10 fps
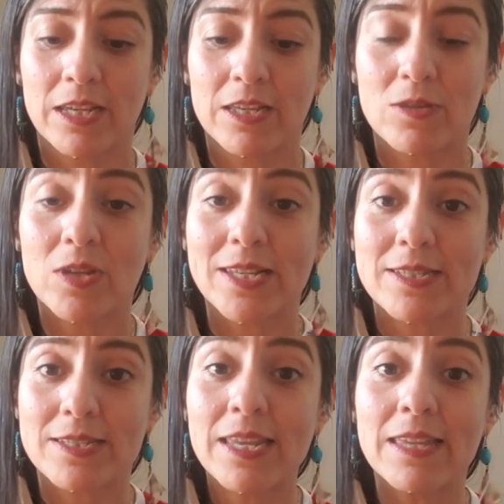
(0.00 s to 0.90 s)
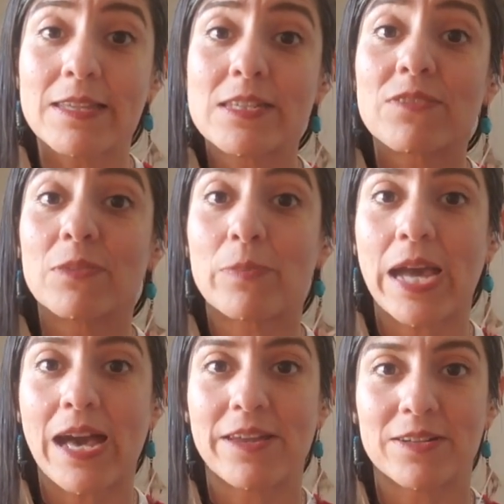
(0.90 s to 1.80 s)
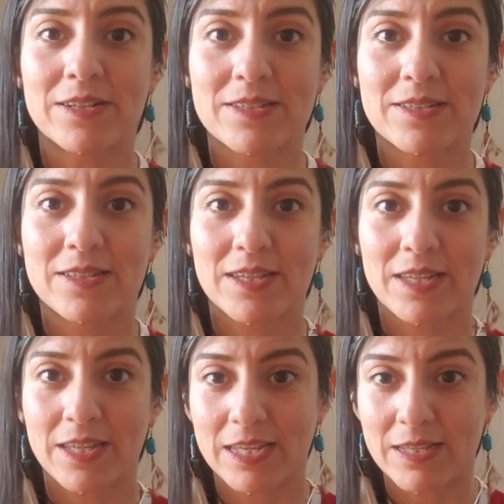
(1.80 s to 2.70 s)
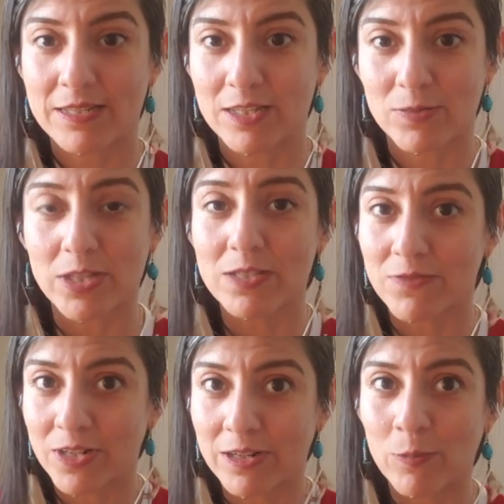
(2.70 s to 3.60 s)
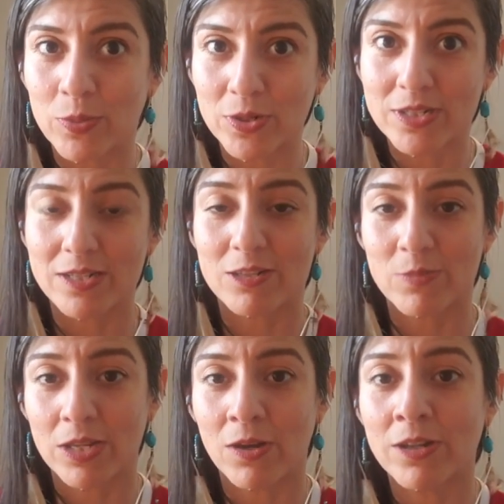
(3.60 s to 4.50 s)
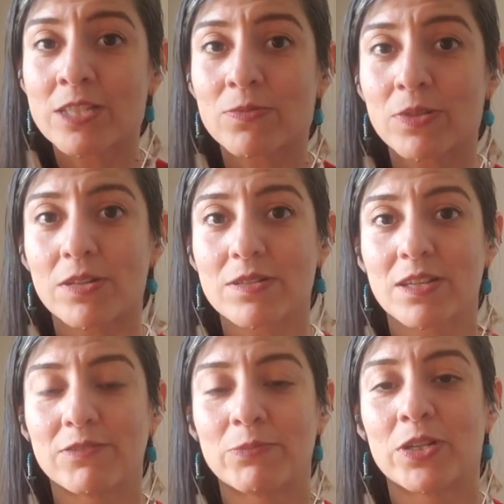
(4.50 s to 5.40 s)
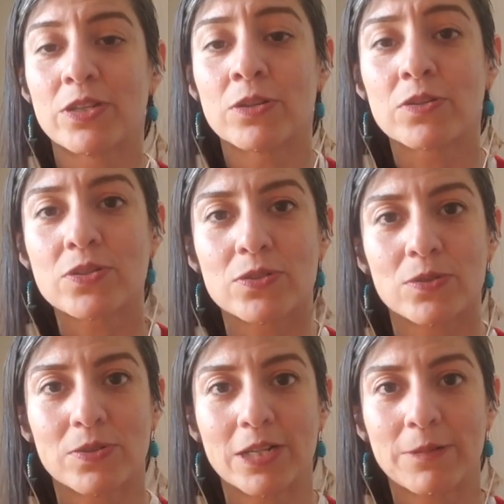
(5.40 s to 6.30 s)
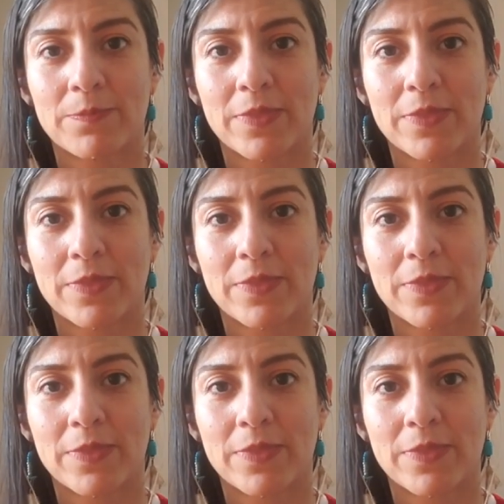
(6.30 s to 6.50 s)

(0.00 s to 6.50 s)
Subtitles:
you can see the different patterns. And this is why it's very important to be honest with yourself about your story.